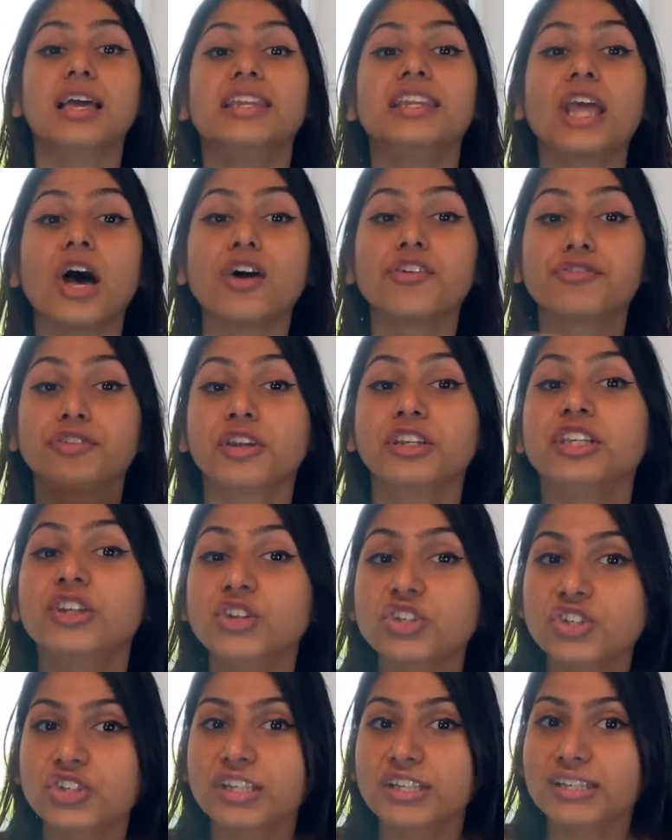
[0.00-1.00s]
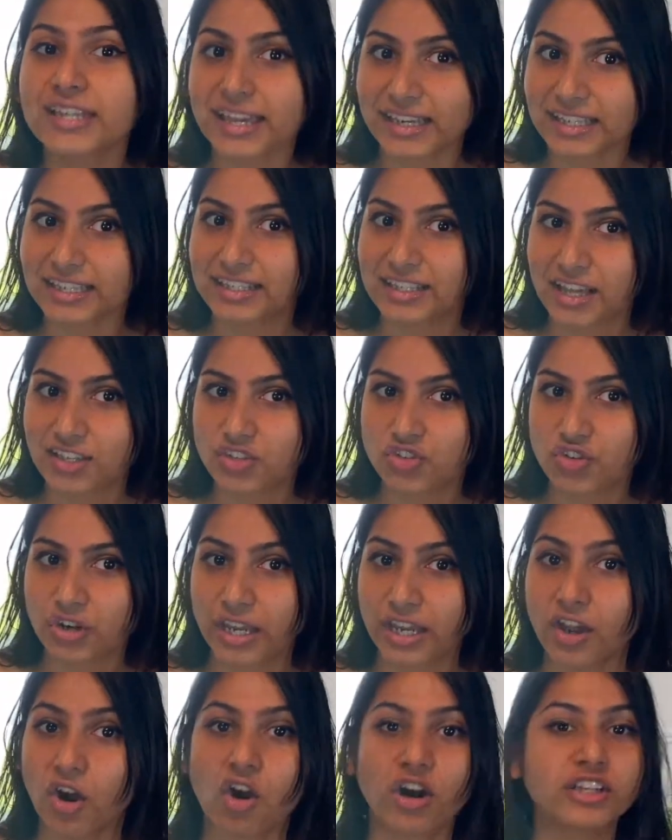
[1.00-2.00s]
Now, if you're new to the tech
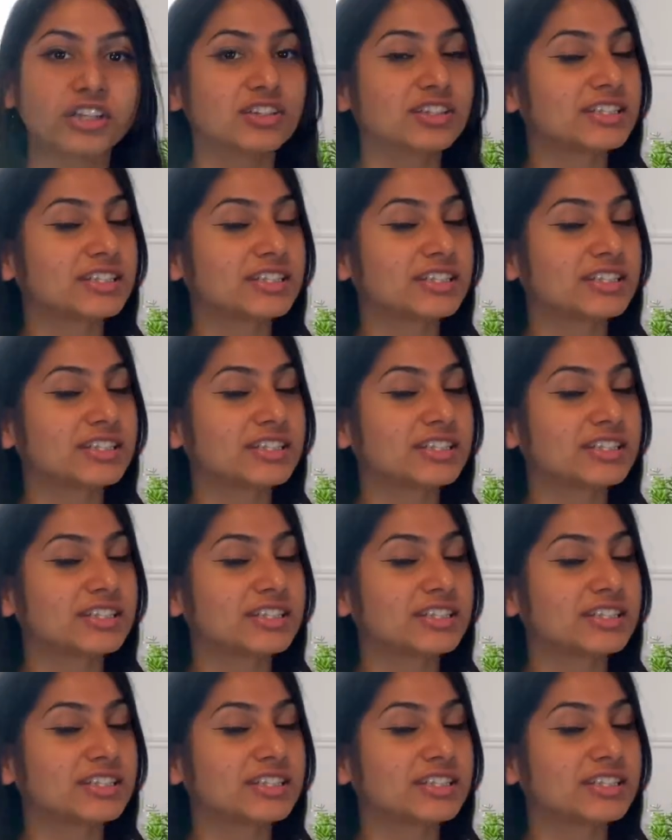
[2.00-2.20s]
industry or you